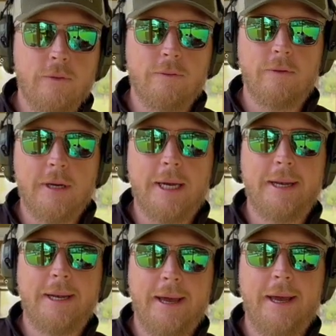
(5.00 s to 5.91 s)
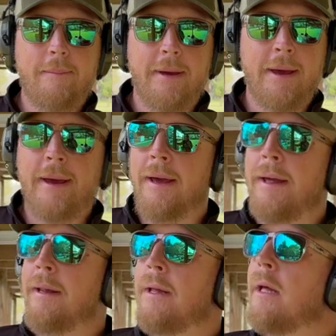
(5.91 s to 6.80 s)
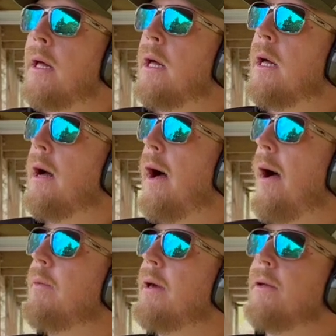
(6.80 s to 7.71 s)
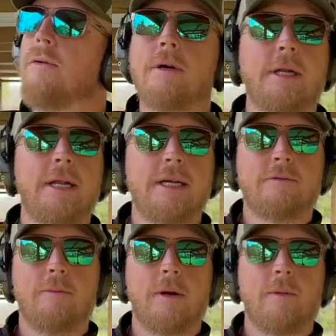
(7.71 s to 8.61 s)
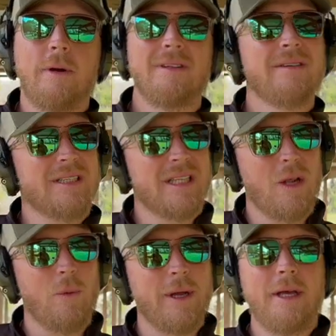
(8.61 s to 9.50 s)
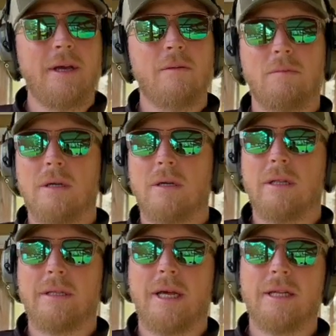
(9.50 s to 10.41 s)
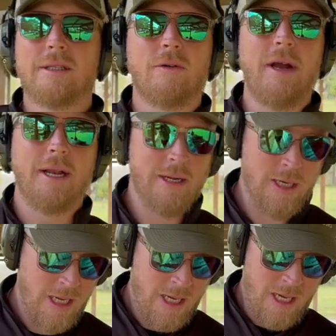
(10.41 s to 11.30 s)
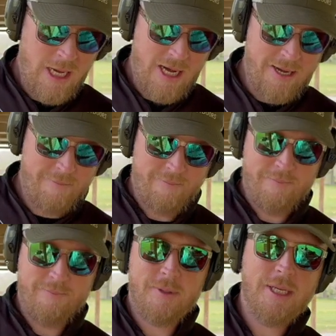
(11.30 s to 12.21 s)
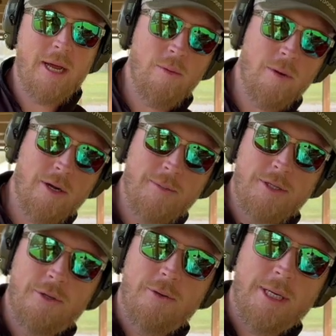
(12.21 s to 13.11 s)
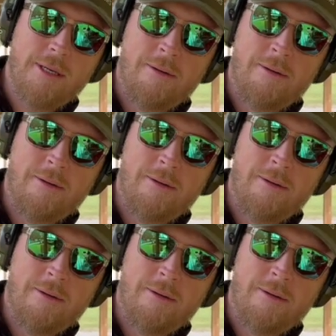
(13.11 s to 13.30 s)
freaking day, man. I mean, you couldn't ask for better weather. It's a little windy, but other than that, it's great. Today we're going to be shooting